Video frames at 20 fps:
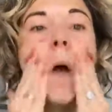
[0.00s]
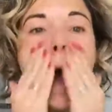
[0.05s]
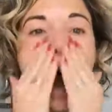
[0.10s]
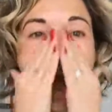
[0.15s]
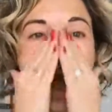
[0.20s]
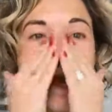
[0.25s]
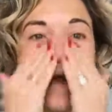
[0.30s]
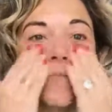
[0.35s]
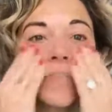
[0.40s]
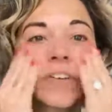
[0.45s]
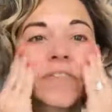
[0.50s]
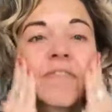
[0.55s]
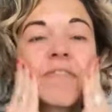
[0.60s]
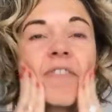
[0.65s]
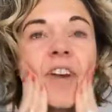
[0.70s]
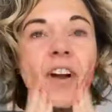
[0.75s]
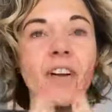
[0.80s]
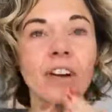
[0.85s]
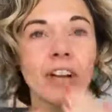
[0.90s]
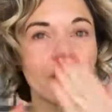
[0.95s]
I have a
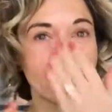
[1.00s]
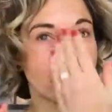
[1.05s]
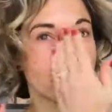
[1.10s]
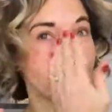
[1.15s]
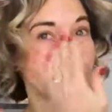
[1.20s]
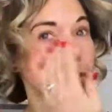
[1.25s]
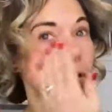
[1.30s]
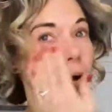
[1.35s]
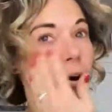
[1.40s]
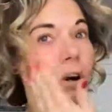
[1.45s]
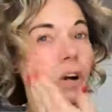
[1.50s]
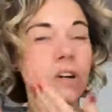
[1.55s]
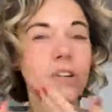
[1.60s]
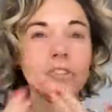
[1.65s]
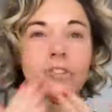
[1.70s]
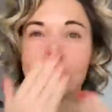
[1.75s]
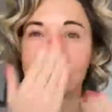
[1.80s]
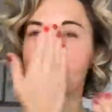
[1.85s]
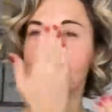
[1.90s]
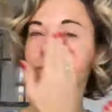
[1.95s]
very
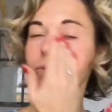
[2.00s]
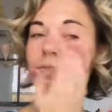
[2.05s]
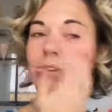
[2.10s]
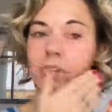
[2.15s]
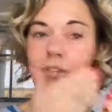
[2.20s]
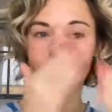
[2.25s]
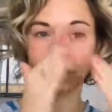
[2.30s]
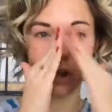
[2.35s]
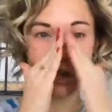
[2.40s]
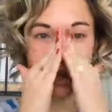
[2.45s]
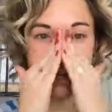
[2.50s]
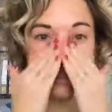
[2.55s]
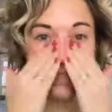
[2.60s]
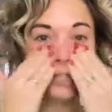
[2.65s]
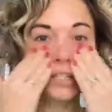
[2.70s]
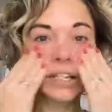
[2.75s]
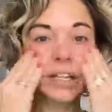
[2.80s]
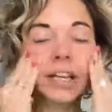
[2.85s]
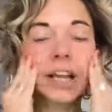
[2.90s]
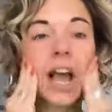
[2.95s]
large moving truck
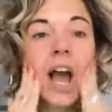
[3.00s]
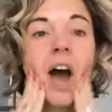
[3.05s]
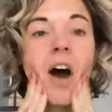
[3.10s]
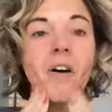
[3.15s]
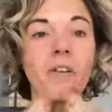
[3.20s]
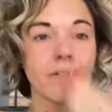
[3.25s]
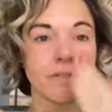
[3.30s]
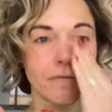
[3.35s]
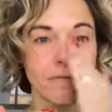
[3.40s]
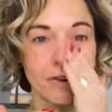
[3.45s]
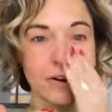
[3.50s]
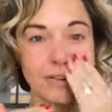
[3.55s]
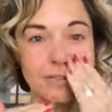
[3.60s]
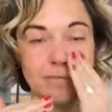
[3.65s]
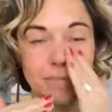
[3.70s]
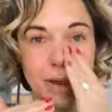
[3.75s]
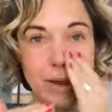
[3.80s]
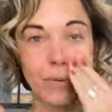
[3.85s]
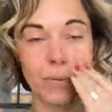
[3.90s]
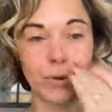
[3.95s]
sitting out in front
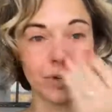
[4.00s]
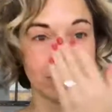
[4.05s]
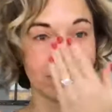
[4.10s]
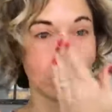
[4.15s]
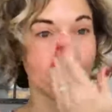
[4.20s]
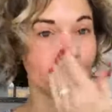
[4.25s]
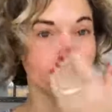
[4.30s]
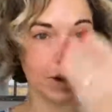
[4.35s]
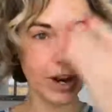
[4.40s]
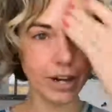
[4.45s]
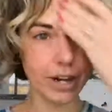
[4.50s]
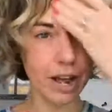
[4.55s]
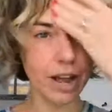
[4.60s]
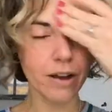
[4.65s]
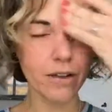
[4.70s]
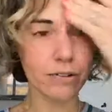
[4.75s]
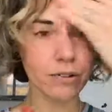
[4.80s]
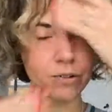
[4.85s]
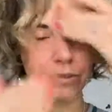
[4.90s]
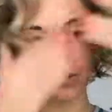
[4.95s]
of my window right
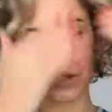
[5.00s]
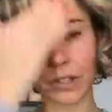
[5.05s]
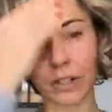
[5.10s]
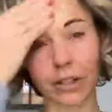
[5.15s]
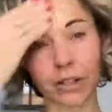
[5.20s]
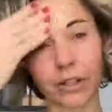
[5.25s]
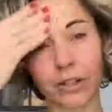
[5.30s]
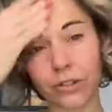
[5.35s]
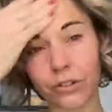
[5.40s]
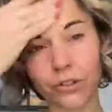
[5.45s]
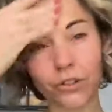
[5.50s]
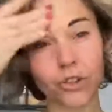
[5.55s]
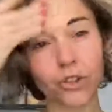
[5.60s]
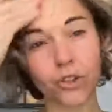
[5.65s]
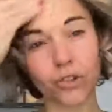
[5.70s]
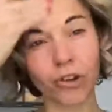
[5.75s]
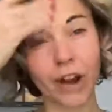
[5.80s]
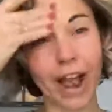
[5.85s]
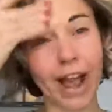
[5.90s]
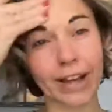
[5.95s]
now, so it's a little
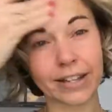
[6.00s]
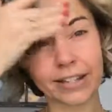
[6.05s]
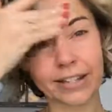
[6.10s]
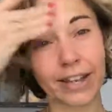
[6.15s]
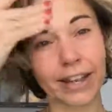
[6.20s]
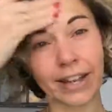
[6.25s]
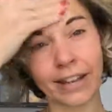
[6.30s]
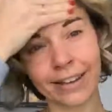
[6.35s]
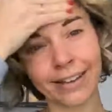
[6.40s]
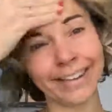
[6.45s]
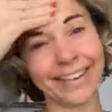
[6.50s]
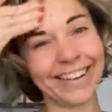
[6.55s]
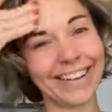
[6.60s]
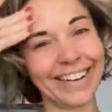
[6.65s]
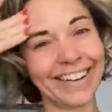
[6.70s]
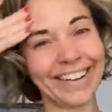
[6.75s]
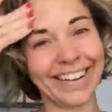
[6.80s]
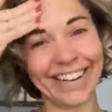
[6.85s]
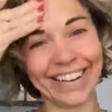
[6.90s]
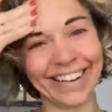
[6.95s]
distracting
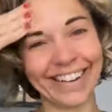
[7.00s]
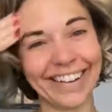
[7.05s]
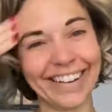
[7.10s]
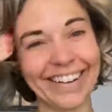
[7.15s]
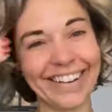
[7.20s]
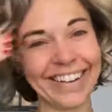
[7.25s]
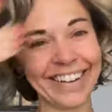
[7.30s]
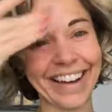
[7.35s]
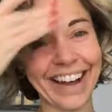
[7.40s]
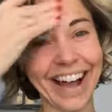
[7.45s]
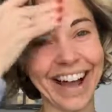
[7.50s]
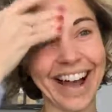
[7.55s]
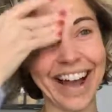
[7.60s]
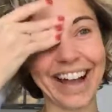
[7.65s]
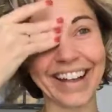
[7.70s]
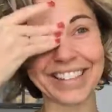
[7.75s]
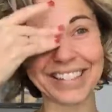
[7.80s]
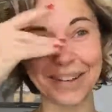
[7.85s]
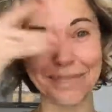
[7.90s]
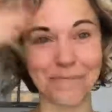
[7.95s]

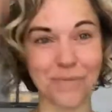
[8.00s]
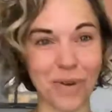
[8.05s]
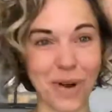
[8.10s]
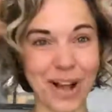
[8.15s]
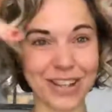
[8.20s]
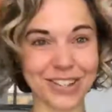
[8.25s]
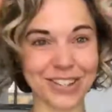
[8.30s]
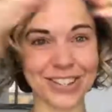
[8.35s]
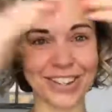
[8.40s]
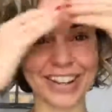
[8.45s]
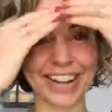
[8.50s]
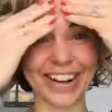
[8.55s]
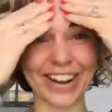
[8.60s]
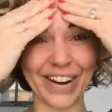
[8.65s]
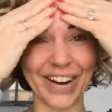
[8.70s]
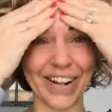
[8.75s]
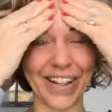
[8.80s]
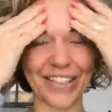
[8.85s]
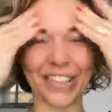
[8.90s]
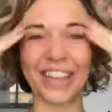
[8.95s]
as I'm watching
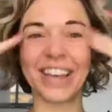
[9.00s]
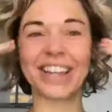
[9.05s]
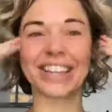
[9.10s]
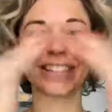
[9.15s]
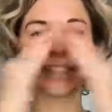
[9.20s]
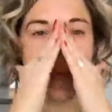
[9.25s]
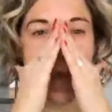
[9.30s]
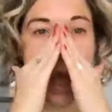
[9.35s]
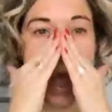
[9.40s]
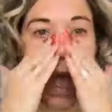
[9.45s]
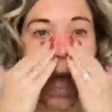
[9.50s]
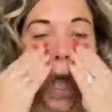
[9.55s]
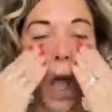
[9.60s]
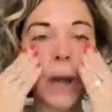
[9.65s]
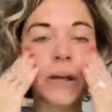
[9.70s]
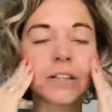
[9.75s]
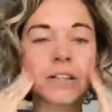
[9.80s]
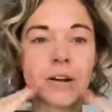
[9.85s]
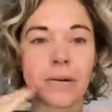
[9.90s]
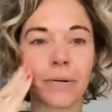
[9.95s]
all this.
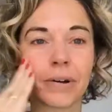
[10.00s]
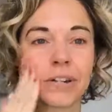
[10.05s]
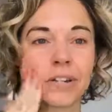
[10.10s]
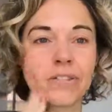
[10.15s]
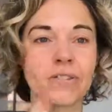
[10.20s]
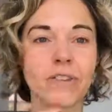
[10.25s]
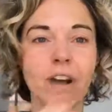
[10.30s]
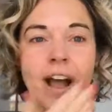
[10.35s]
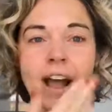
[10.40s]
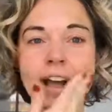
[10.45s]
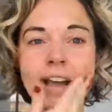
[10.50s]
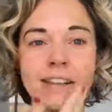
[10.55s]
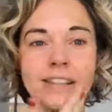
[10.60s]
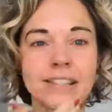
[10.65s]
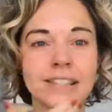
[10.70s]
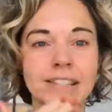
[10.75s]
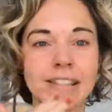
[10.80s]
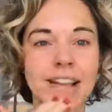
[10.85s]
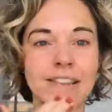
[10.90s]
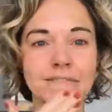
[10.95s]
So I'm going to try
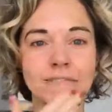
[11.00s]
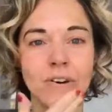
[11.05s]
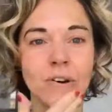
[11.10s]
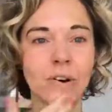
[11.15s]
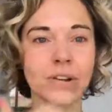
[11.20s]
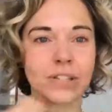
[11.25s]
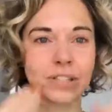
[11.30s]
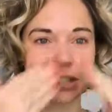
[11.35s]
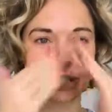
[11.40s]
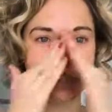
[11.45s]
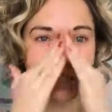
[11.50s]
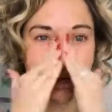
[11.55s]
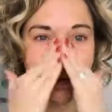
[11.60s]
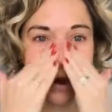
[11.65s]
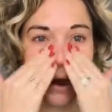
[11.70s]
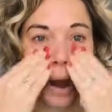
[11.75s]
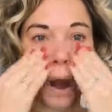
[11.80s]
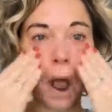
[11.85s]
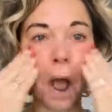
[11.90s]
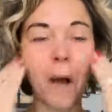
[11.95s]
and stay focused
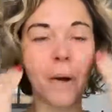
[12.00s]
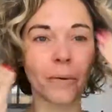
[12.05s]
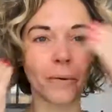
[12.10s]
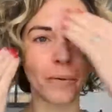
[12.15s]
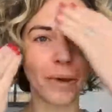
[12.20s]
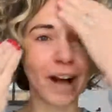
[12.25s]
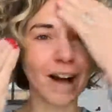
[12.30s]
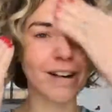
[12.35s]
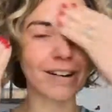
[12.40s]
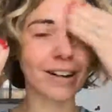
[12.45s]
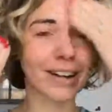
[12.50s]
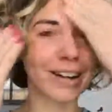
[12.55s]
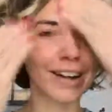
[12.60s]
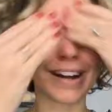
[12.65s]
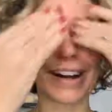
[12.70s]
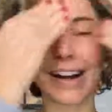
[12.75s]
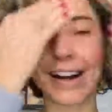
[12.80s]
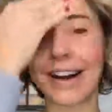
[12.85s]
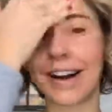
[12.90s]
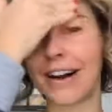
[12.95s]
here.
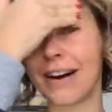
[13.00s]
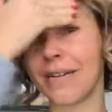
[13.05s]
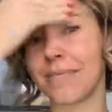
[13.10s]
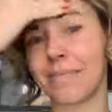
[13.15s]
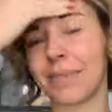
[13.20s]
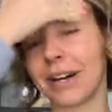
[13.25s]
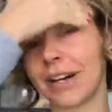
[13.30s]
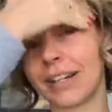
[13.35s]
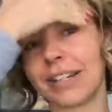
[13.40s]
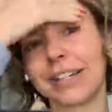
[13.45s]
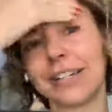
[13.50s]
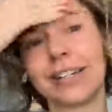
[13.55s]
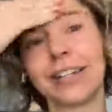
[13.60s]
Welcome.